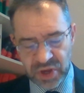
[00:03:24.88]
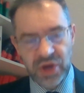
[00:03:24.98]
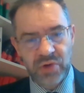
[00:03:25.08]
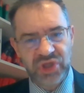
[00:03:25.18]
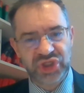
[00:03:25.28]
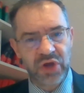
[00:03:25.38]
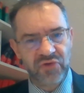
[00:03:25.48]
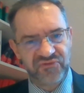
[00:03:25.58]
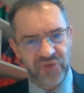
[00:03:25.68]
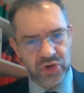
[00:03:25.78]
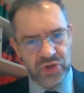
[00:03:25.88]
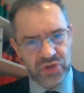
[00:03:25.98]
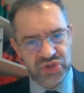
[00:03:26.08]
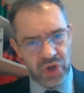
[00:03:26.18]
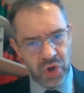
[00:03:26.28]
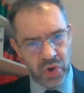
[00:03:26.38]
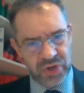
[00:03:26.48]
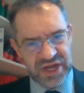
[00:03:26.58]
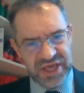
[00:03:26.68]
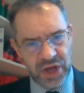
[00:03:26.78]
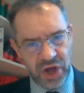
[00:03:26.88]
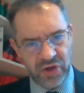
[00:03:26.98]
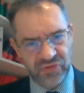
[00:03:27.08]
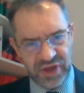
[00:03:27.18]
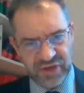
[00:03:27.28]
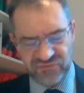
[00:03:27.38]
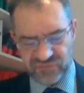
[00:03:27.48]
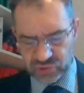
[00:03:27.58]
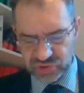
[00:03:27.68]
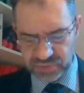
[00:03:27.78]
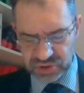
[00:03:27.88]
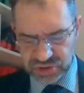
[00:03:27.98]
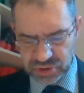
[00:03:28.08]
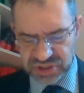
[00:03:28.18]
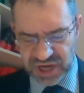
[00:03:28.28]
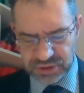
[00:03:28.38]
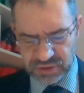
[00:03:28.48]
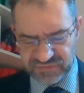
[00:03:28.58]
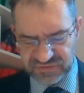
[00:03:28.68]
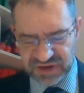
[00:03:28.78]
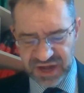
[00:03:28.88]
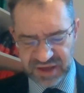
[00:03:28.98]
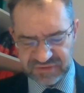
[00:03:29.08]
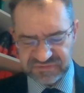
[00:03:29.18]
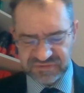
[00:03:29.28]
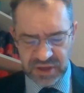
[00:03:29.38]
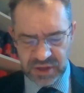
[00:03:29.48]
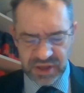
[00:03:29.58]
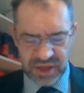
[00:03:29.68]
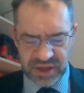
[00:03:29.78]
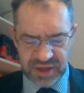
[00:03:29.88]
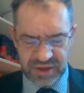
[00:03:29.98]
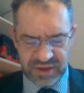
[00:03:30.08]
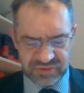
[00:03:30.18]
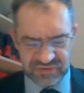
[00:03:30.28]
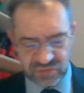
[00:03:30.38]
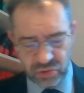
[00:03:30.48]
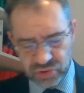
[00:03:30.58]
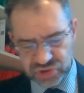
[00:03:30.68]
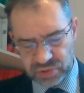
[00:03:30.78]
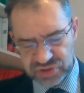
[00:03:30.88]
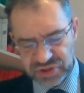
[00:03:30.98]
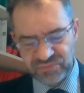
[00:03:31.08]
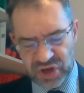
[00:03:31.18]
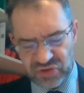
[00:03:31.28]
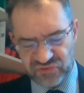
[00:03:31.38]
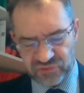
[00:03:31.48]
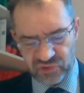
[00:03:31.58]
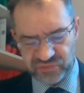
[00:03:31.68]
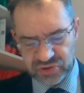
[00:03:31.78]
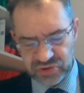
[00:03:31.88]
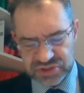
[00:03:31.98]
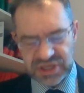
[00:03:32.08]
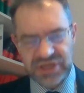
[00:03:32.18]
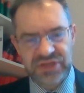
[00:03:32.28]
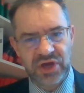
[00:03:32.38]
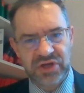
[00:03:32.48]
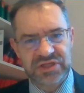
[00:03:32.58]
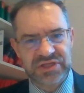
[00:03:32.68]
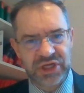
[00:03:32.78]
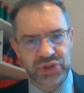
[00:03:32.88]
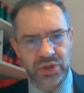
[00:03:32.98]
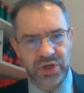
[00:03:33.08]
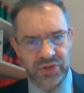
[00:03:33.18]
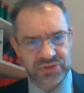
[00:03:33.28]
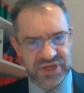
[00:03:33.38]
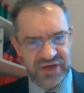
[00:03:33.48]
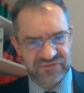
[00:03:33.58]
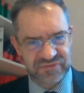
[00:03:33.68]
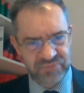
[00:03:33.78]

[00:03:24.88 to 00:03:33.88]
which focused only on enforcement. So the title of his class and his course was Enforcement in an International Context.